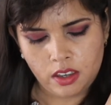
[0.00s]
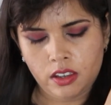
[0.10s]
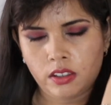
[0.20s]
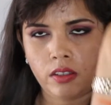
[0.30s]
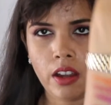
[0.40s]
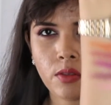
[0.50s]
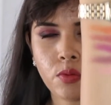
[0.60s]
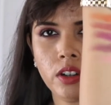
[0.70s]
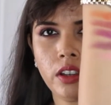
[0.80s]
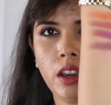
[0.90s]
So that
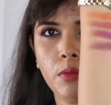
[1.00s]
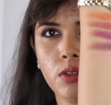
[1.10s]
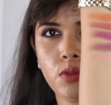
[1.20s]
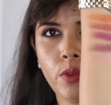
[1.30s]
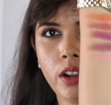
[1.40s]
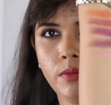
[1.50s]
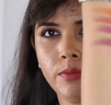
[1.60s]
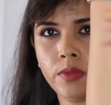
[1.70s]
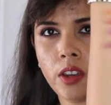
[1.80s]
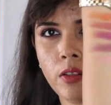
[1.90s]
one came out well,
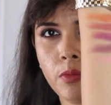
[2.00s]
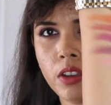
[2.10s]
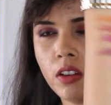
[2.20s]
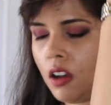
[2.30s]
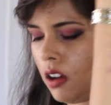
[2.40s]
Caribbean.